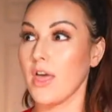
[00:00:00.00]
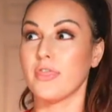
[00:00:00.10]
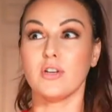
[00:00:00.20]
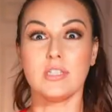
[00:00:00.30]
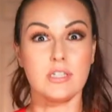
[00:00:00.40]

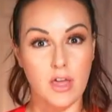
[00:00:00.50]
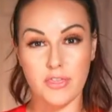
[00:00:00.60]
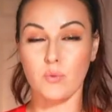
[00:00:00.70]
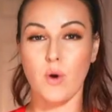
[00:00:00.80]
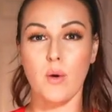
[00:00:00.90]
There's
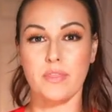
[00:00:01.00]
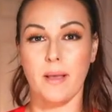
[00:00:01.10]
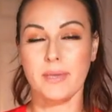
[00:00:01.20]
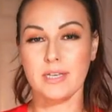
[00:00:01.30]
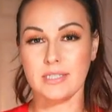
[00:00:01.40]
nothing wrong with that
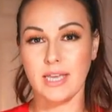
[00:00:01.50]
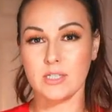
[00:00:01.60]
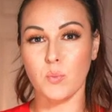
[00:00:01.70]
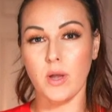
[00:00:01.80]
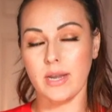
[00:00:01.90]
because
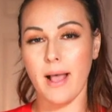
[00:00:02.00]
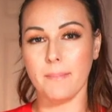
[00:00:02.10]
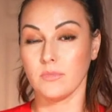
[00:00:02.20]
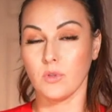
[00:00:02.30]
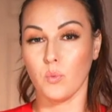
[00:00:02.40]
guess what
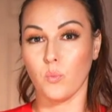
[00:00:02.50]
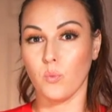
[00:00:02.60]
happens?